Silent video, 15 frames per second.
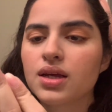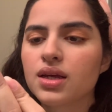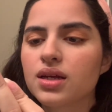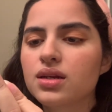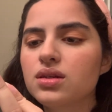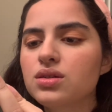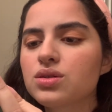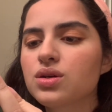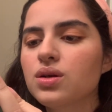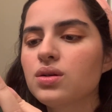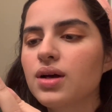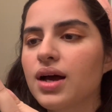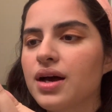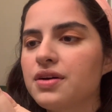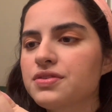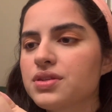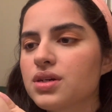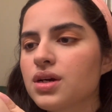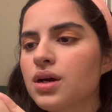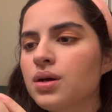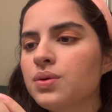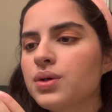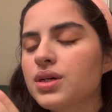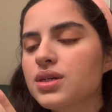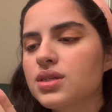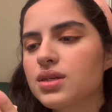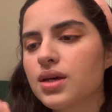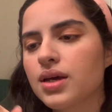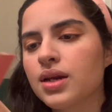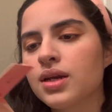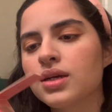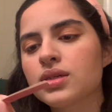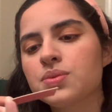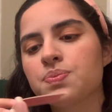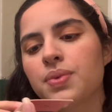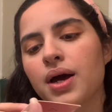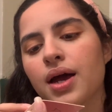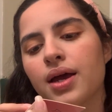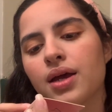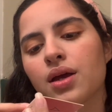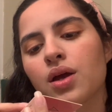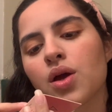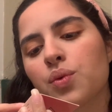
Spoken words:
It is called After Hours and it's by